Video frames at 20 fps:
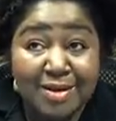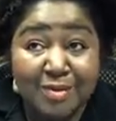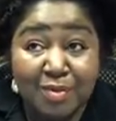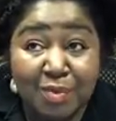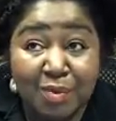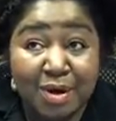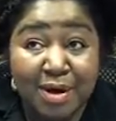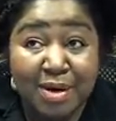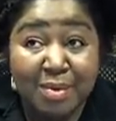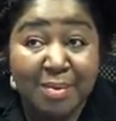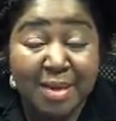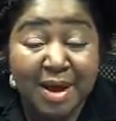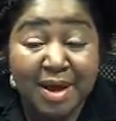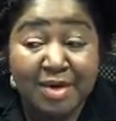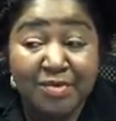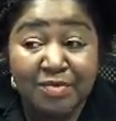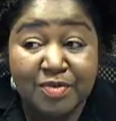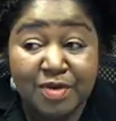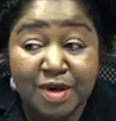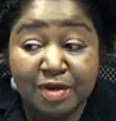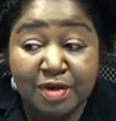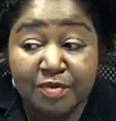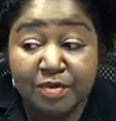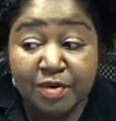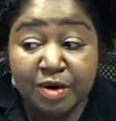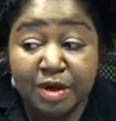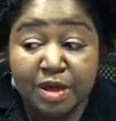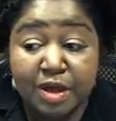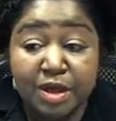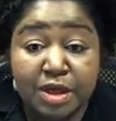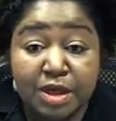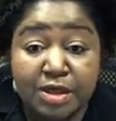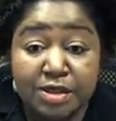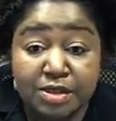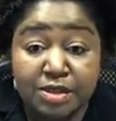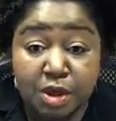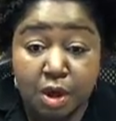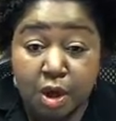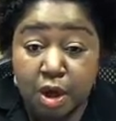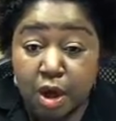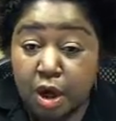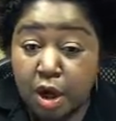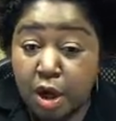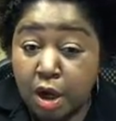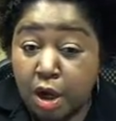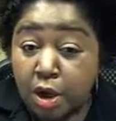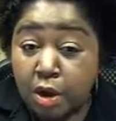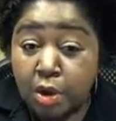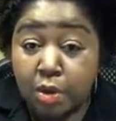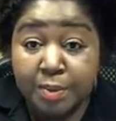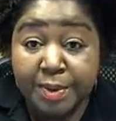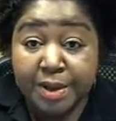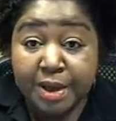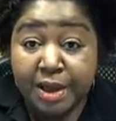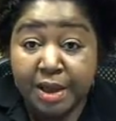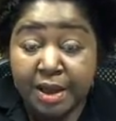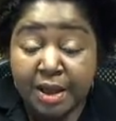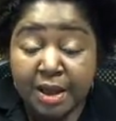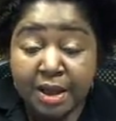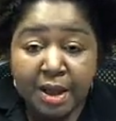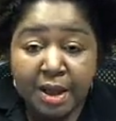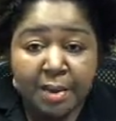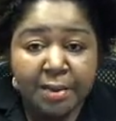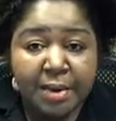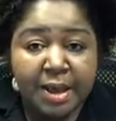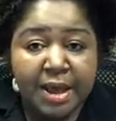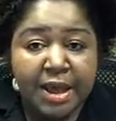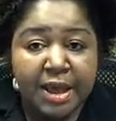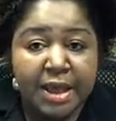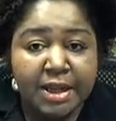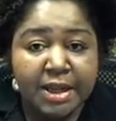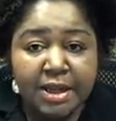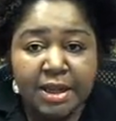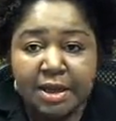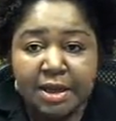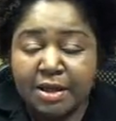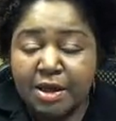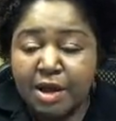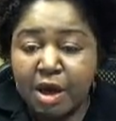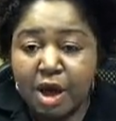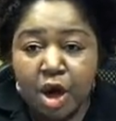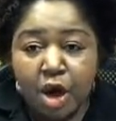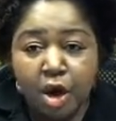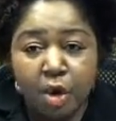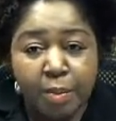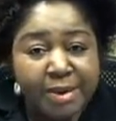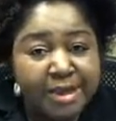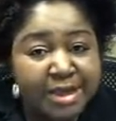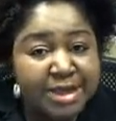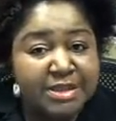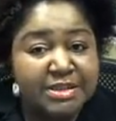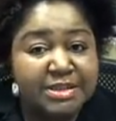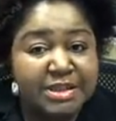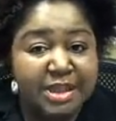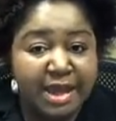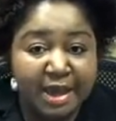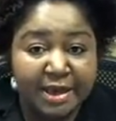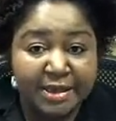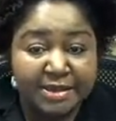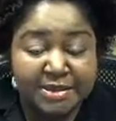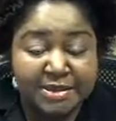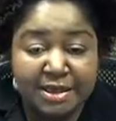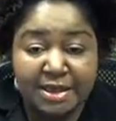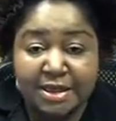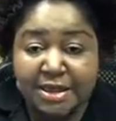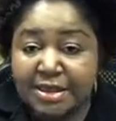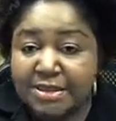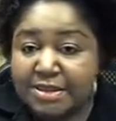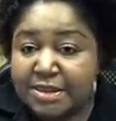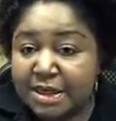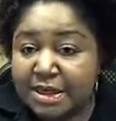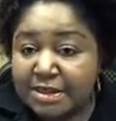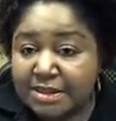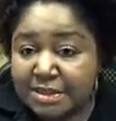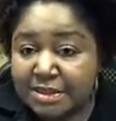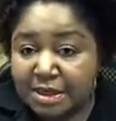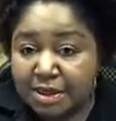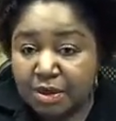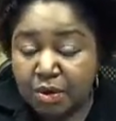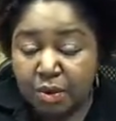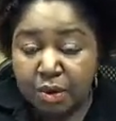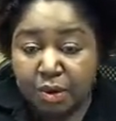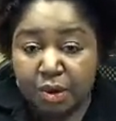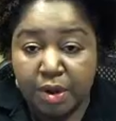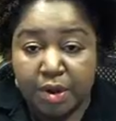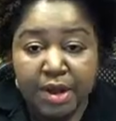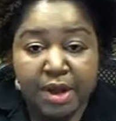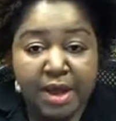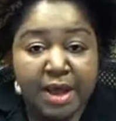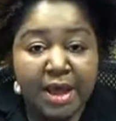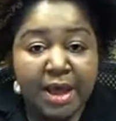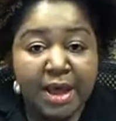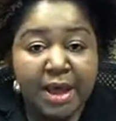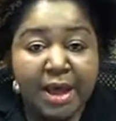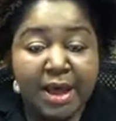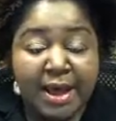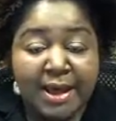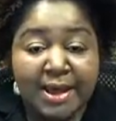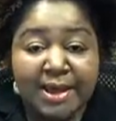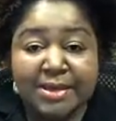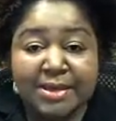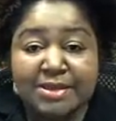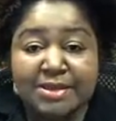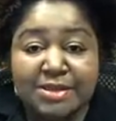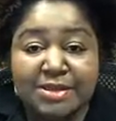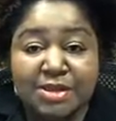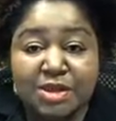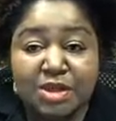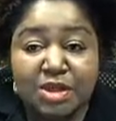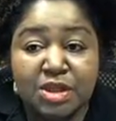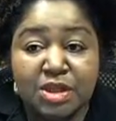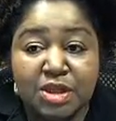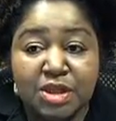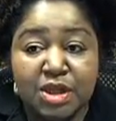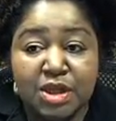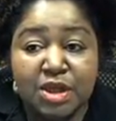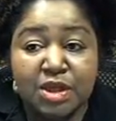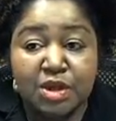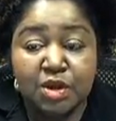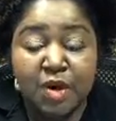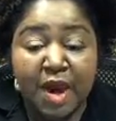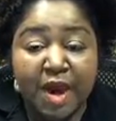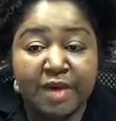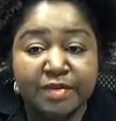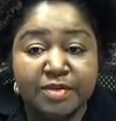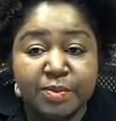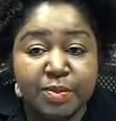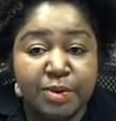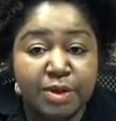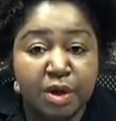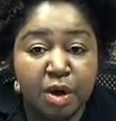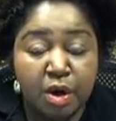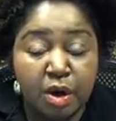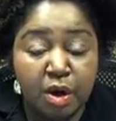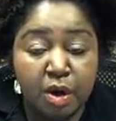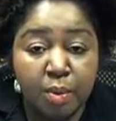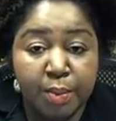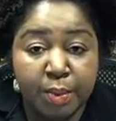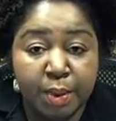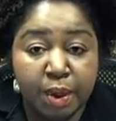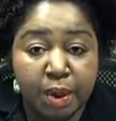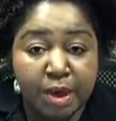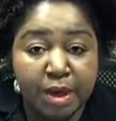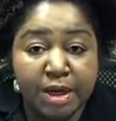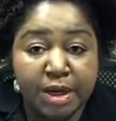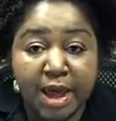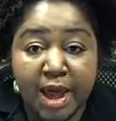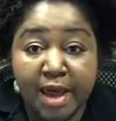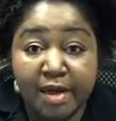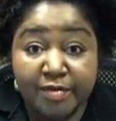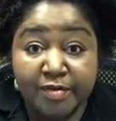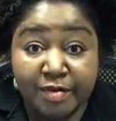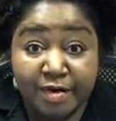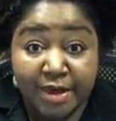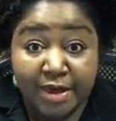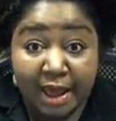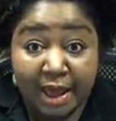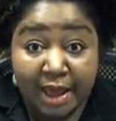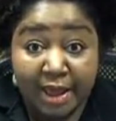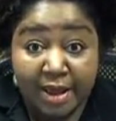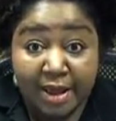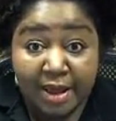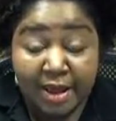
one of my favorite is jojoba and jojoba is light it is like skin oil it you have to put a jojoba on every day